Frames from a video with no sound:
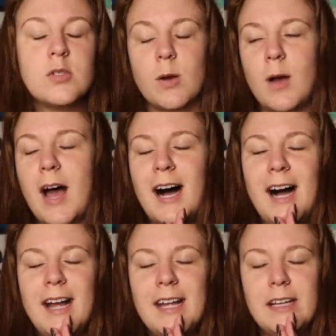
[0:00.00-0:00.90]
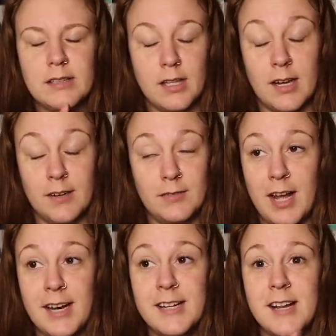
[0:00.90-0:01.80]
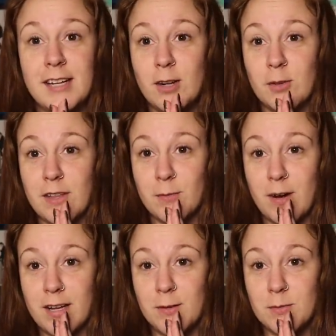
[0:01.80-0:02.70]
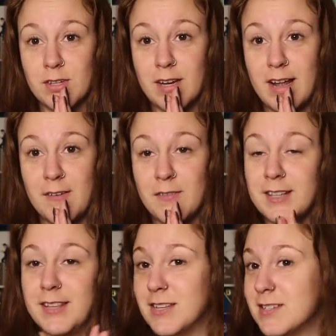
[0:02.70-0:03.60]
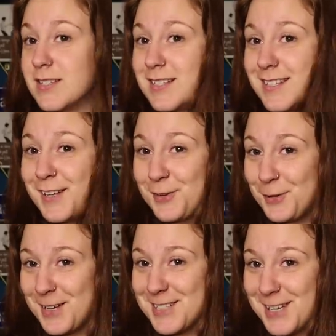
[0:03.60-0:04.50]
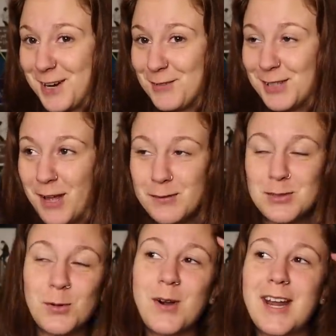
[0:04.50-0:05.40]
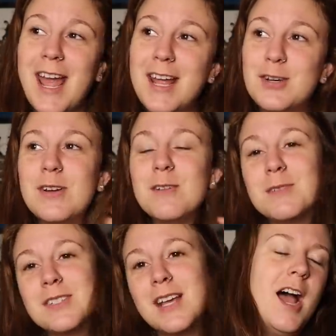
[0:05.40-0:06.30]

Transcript: so I loved, I did not know that Rocky was going to have like this interesting of a love story. Adria was